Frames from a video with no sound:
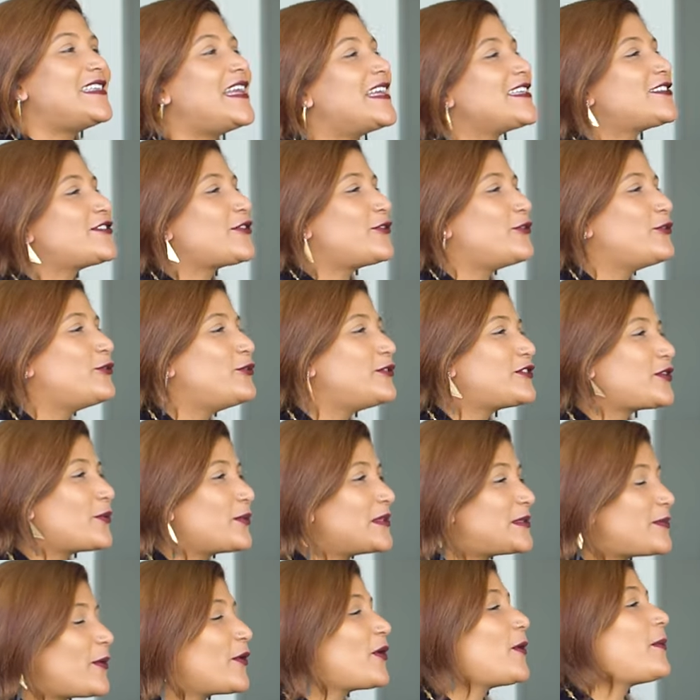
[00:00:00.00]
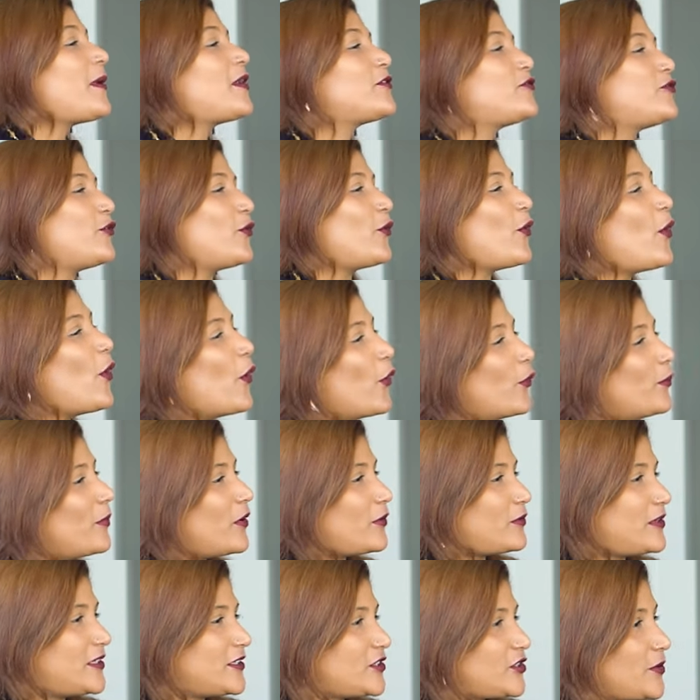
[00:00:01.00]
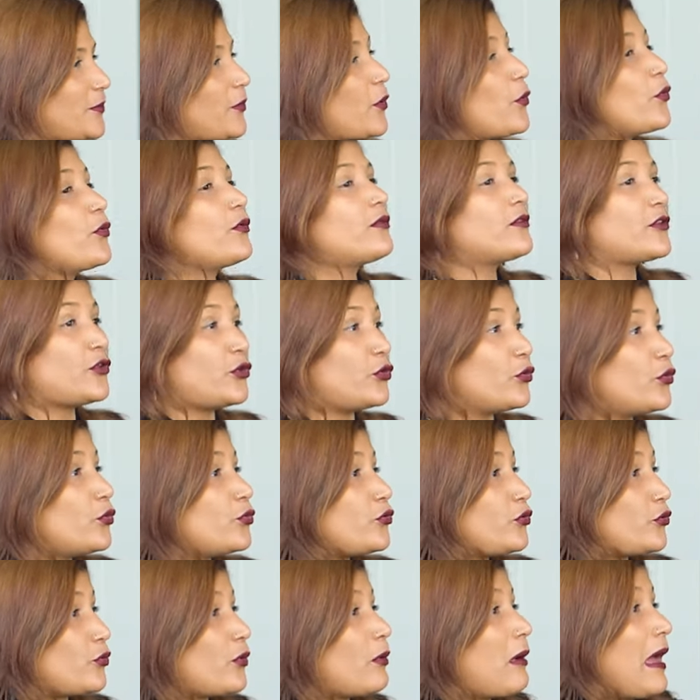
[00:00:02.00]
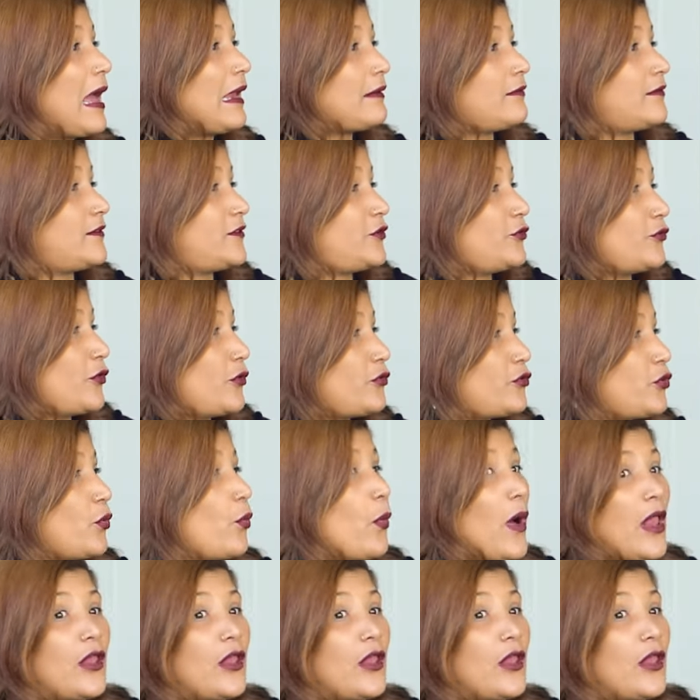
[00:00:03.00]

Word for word: Yes, so Lulu, so we spoke about your home ownership, or you, you, you know, you're